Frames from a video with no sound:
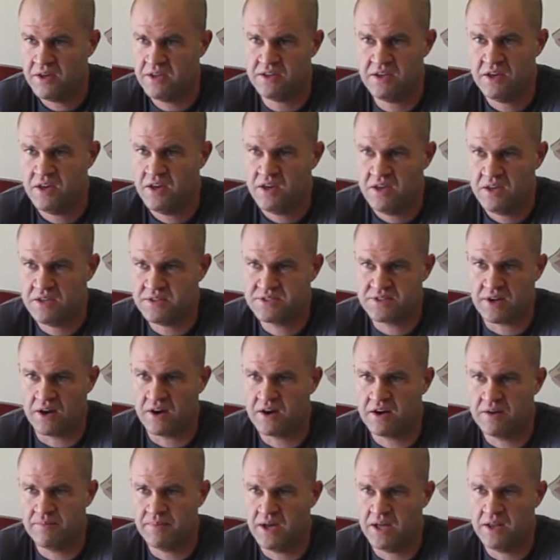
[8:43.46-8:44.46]
He, he's
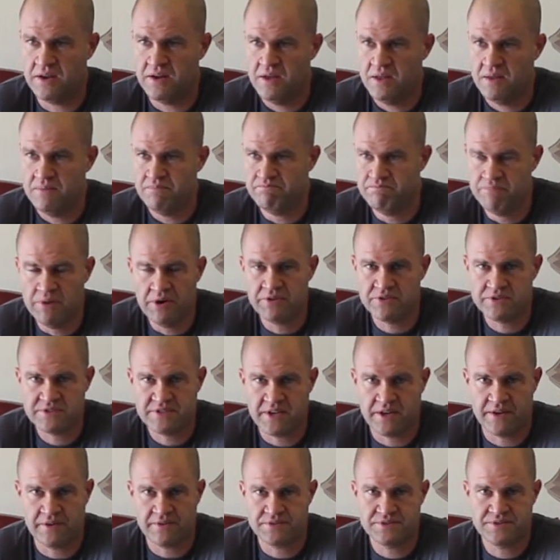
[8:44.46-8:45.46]
talking about
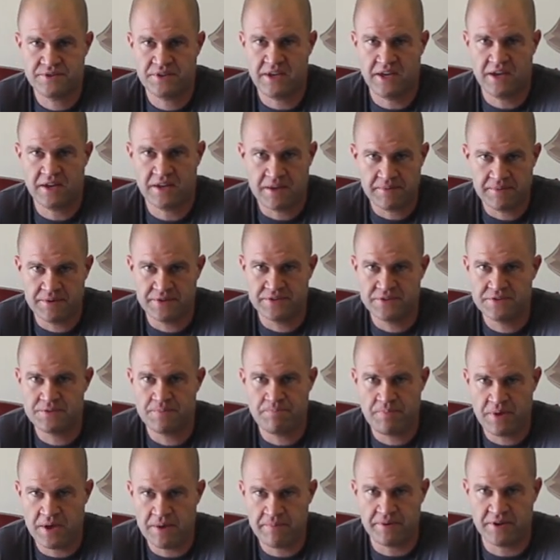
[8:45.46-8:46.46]
motorcycles, okay? Community, this is
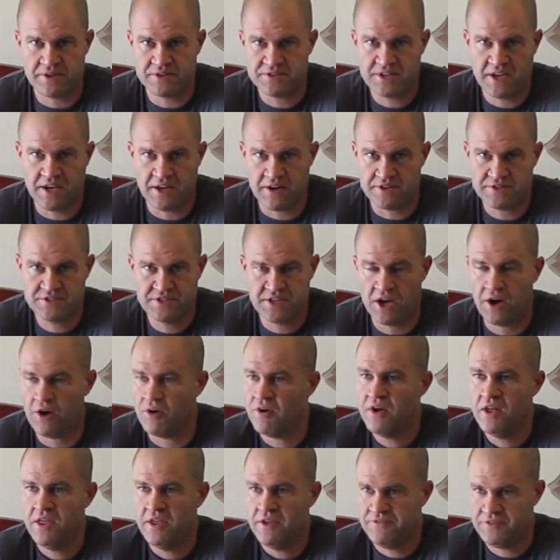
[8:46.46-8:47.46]
a paintball channel.
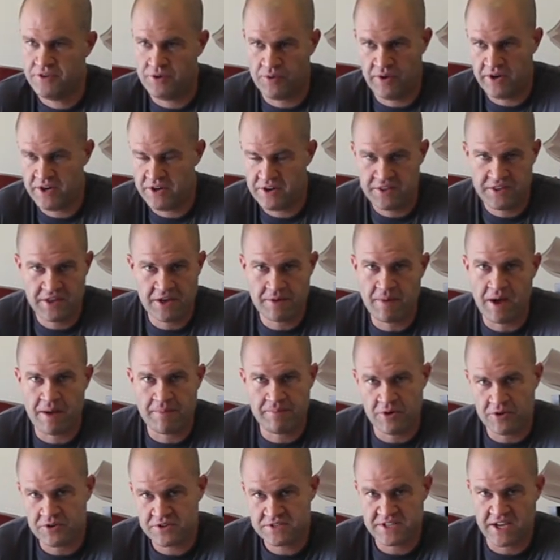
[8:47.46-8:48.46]
So, if you don't want to hear anything about
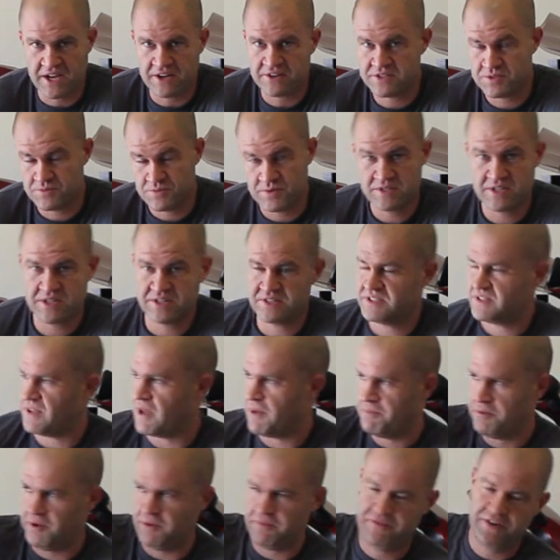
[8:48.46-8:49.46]
motorcycles, which because
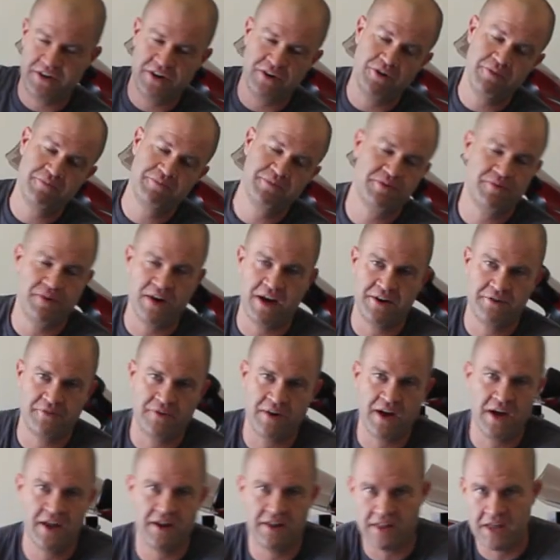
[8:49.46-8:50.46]
I put a video of me riding
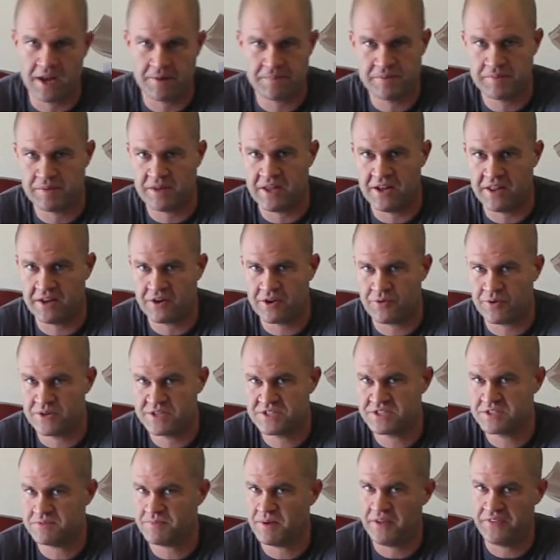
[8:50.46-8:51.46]
around, a lot of people had a lot of
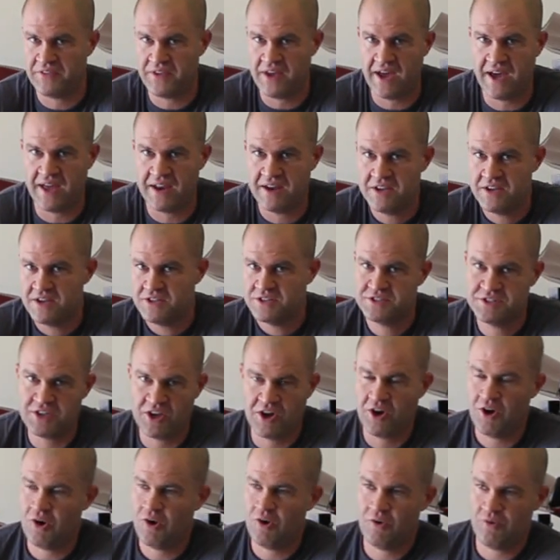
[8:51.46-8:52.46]
questions about that.
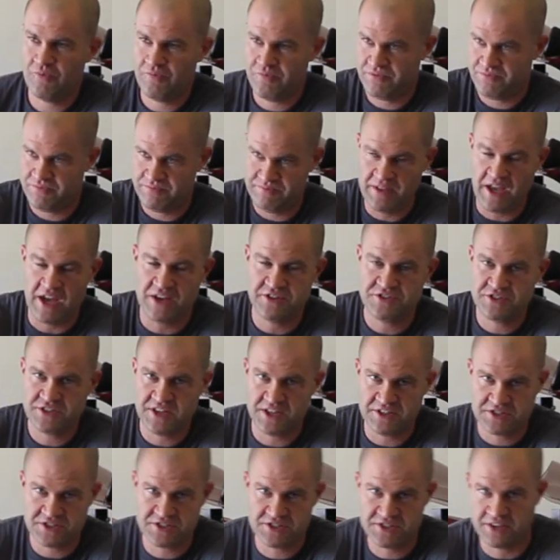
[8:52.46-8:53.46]
So, now's your
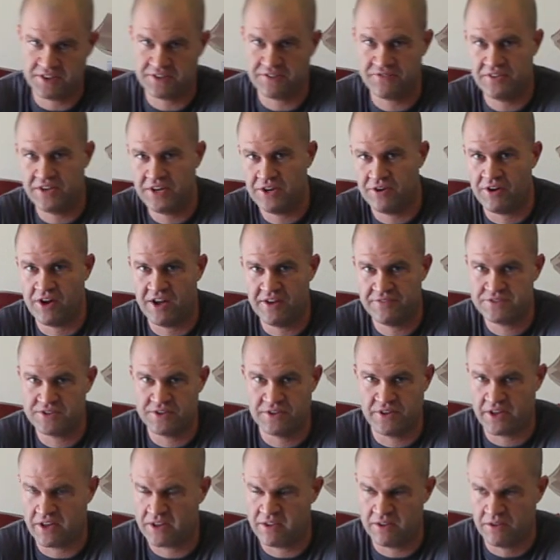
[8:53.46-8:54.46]
chance to shut the video off so
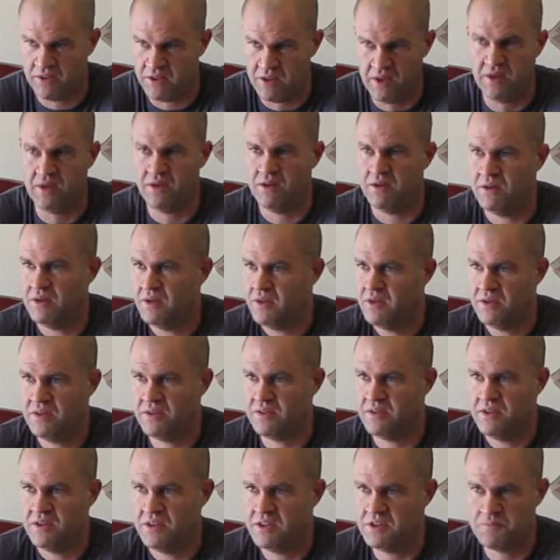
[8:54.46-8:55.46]
you're like, Ew,
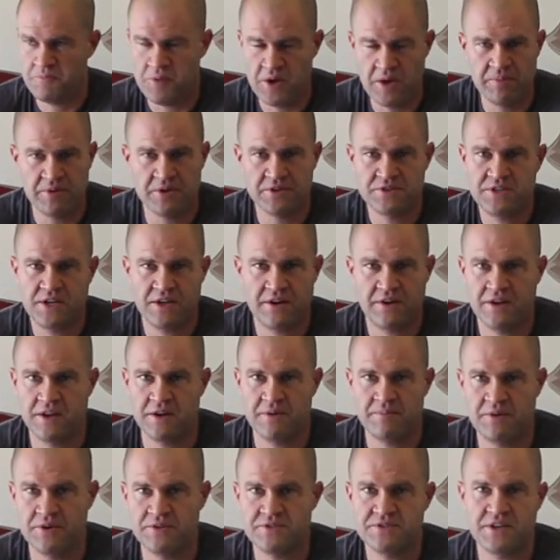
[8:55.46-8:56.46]
this is a paintball channel, not
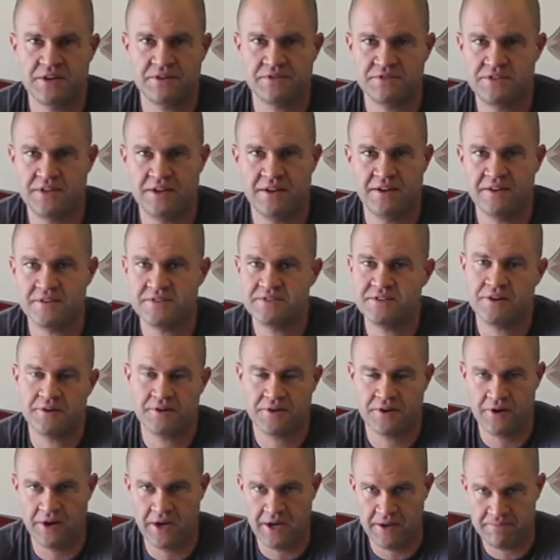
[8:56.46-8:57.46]
a motorcycle channel.
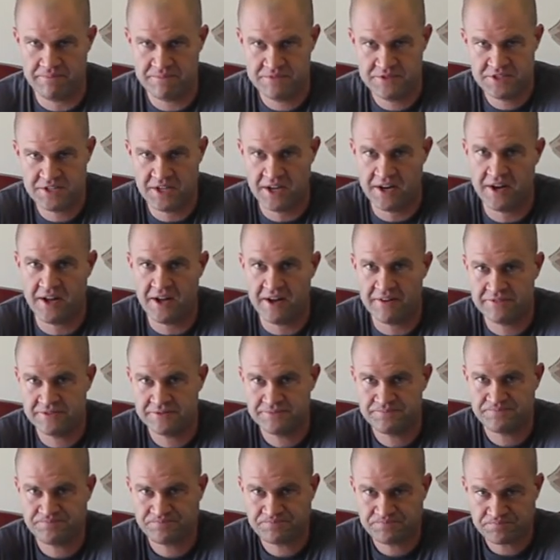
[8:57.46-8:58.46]
So, go ahead, shut it
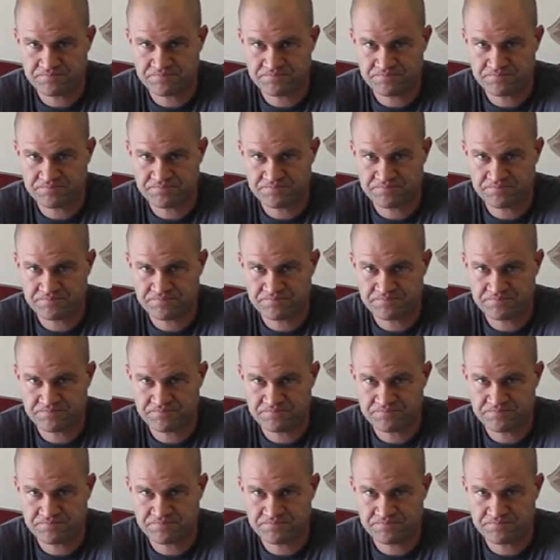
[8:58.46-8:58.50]
off.